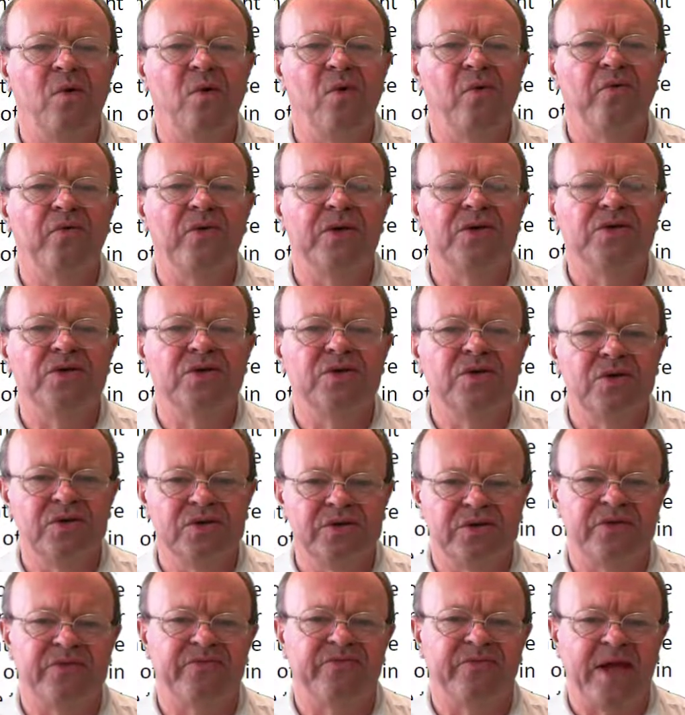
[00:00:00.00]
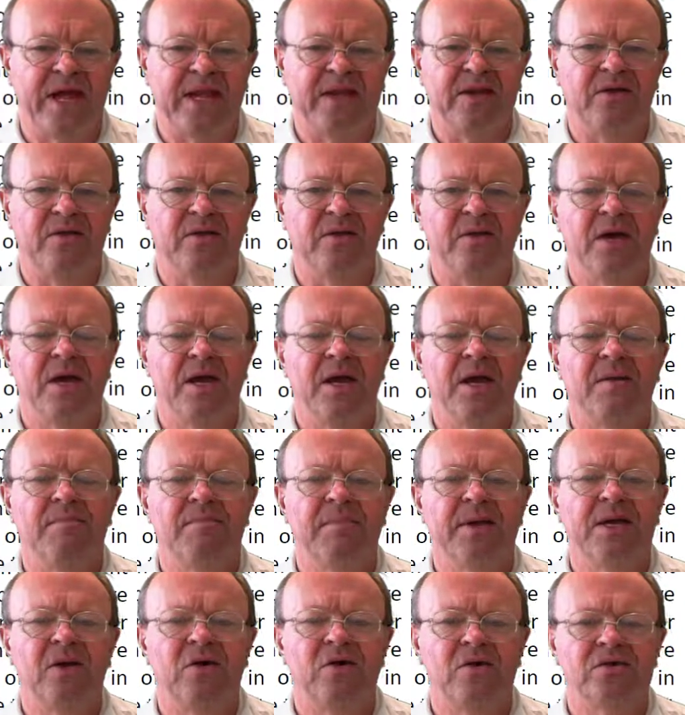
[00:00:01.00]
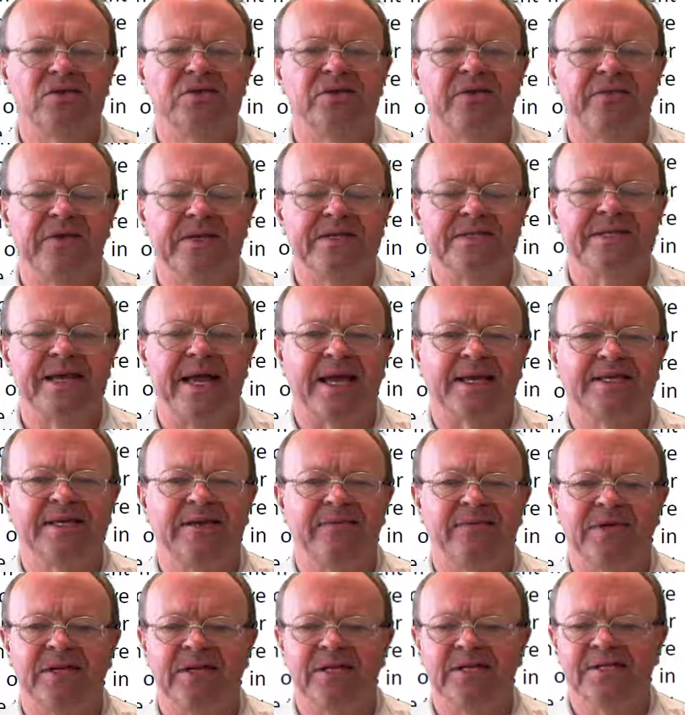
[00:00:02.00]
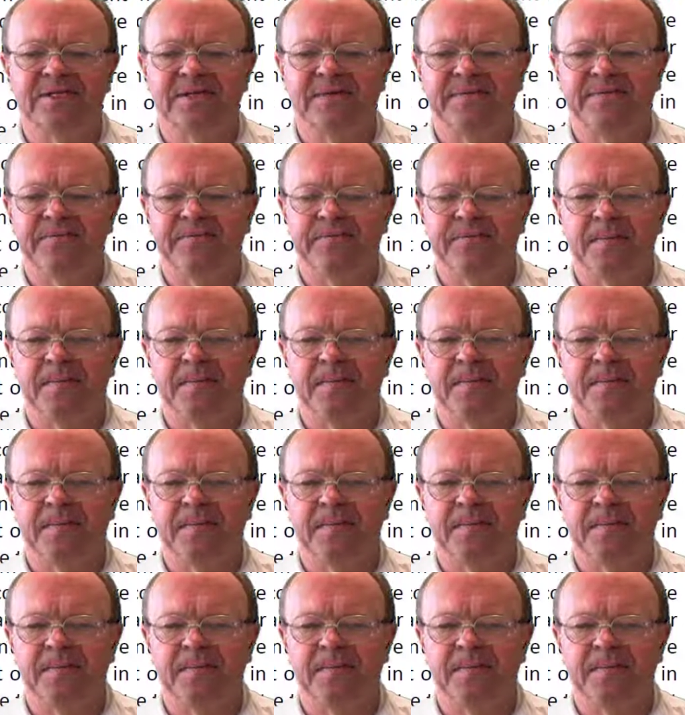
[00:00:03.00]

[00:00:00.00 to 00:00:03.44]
or reduces value because of its activities.